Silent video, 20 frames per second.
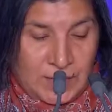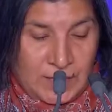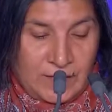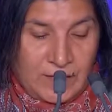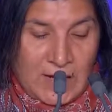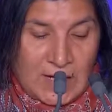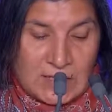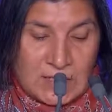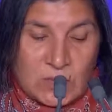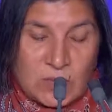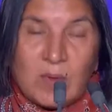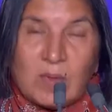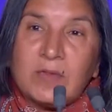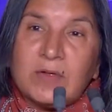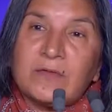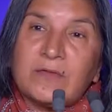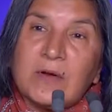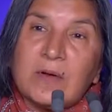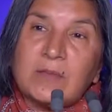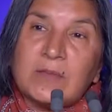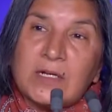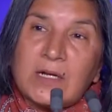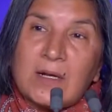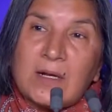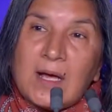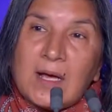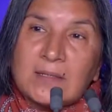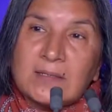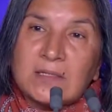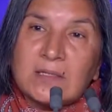prevents women from
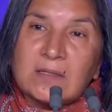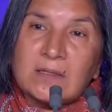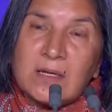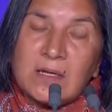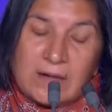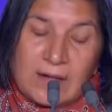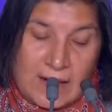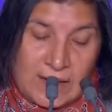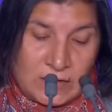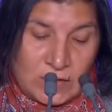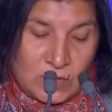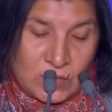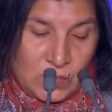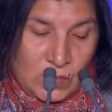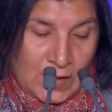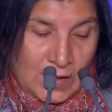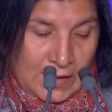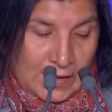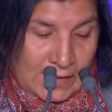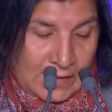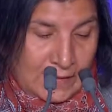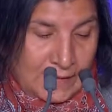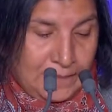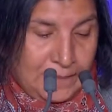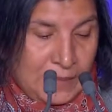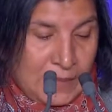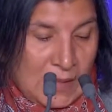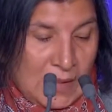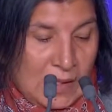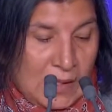realizing their right to work,
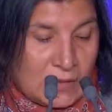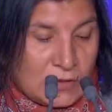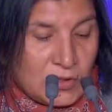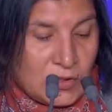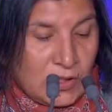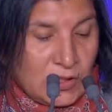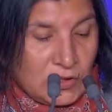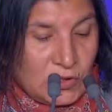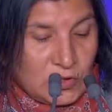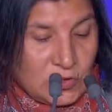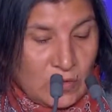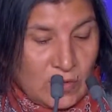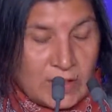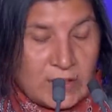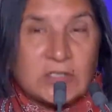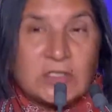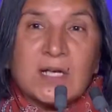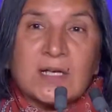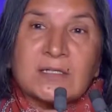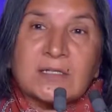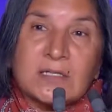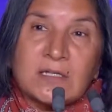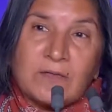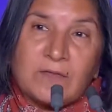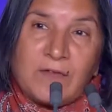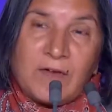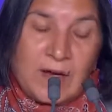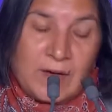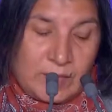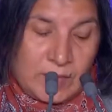to enjoy just and
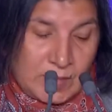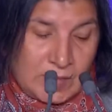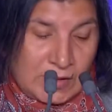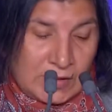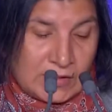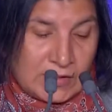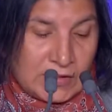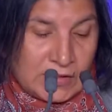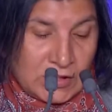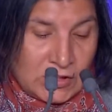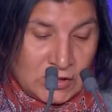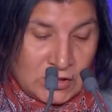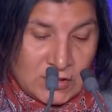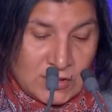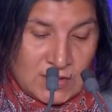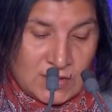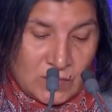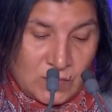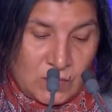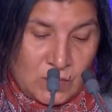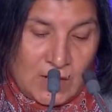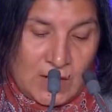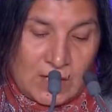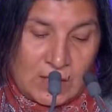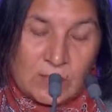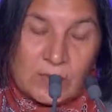favorable conditions of work